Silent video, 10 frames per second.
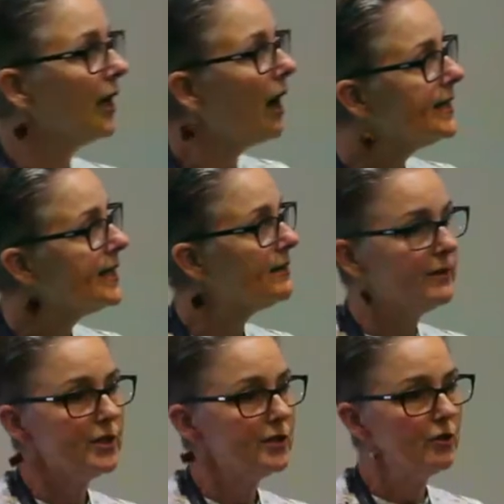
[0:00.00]
the idea
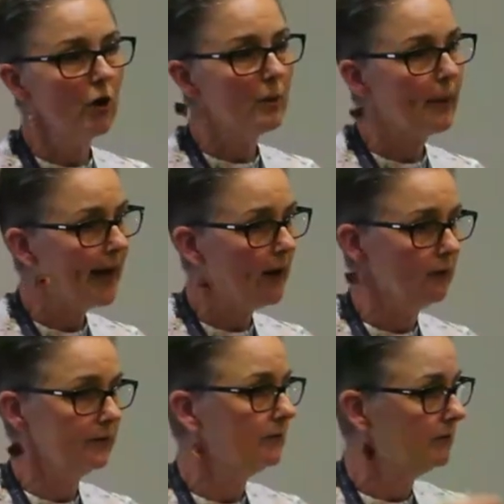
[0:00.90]
is it's not
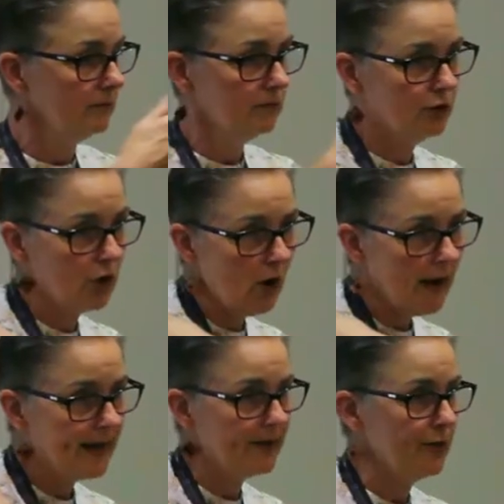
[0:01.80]
about
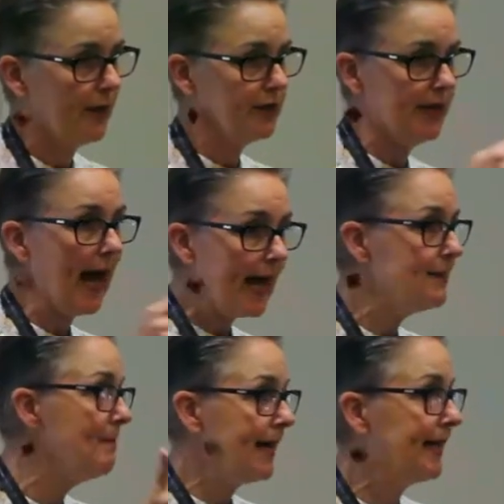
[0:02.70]
trying to actually,
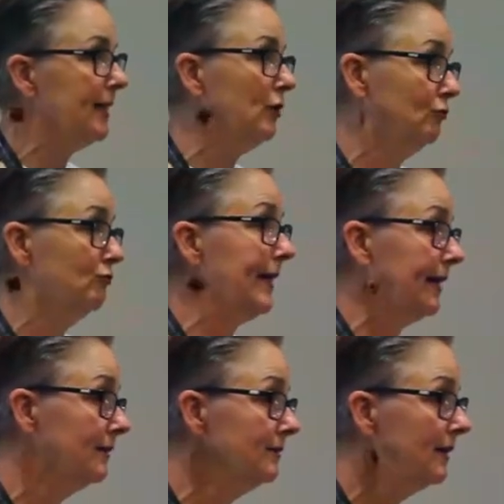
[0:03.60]
A, make it look
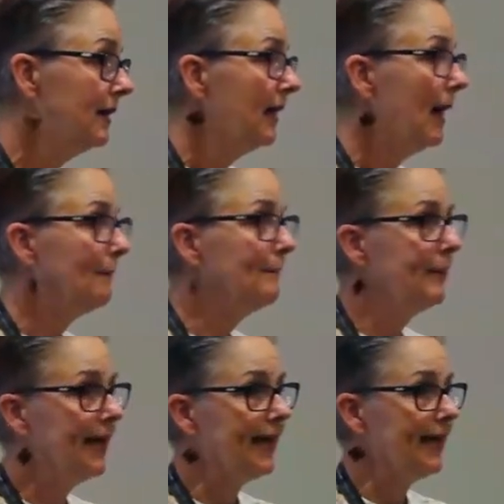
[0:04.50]
real, and
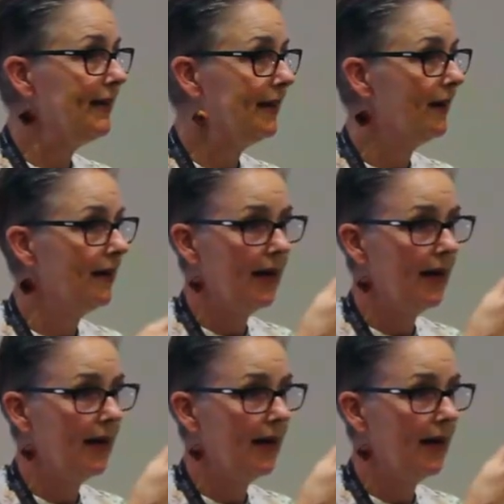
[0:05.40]
B,